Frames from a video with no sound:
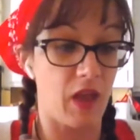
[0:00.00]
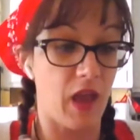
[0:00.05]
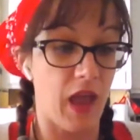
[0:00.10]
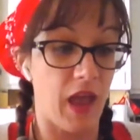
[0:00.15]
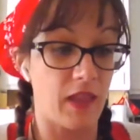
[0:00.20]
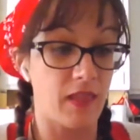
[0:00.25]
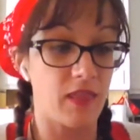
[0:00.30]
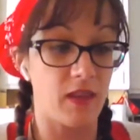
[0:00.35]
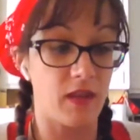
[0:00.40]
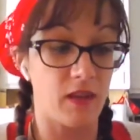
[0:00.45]

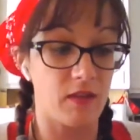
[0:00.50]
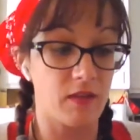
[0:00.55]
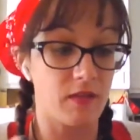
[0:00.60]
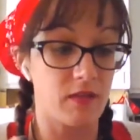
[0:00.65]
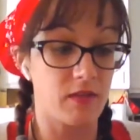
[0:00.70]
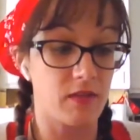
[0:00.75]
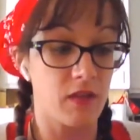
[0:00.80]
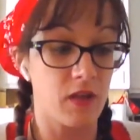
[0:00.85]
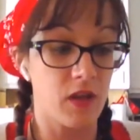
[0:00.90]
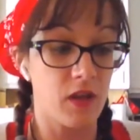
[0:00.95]
end
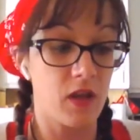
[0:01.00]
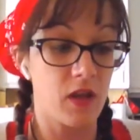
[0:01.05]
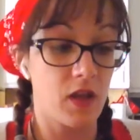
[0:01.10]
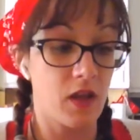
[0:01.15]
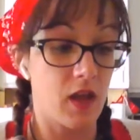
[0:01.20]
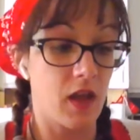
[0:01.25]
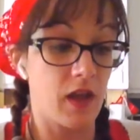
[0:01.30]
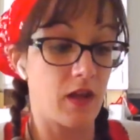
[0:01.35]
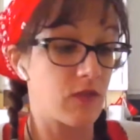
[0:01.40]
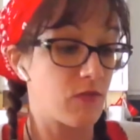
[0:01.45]
this
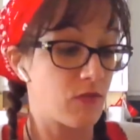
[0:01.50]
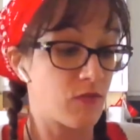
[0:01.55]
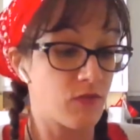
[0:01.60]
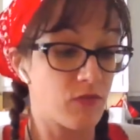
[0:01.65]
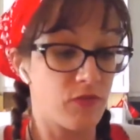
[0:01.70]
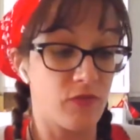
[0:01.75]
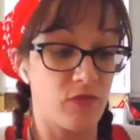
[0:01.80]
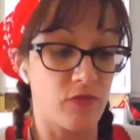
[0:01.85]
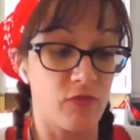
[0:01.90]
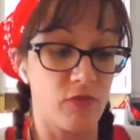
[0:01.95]

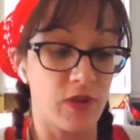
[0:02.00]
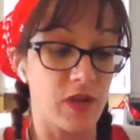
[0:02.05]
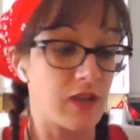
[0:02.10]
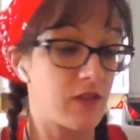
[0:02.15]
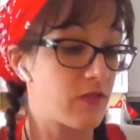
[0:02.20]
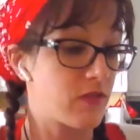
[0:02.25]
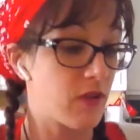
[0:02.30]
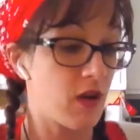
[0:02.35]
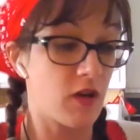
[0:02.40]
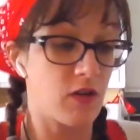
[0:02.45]
and
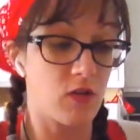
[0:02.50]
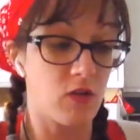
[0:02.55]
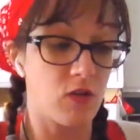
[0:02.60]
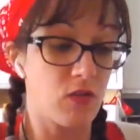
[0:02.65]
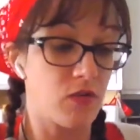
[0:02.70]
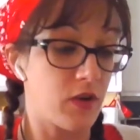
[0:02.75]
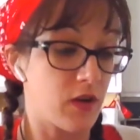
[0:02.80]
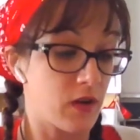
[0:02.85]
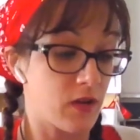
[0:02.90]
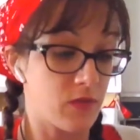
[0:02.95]
restart
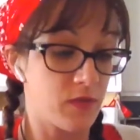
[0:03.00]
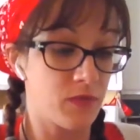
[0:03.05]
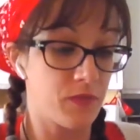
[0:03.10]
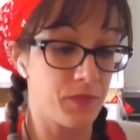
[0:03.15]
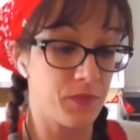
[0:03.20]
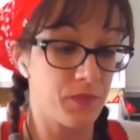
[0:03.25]
over.